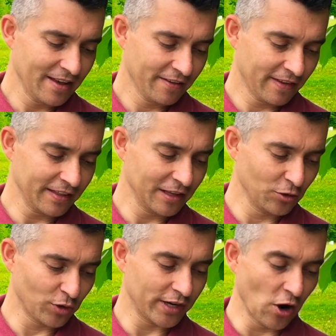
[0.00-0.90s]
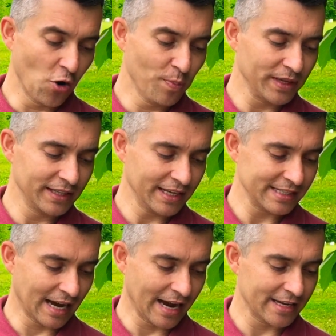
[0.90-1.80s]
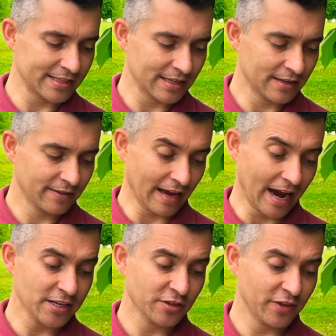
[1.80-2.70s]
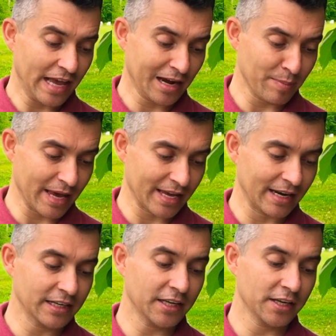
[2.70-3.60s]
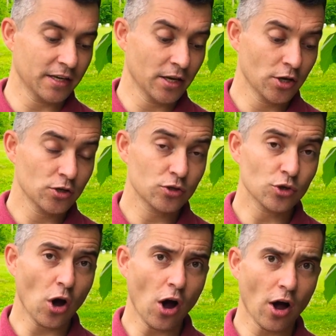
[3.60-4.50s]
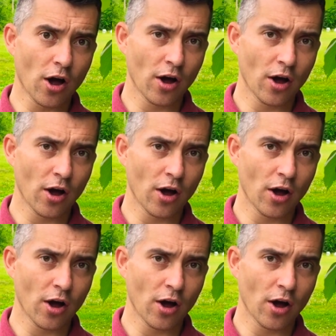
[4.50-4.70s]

Then the Lord opened his eyes, the eyes of the young man, and he saw.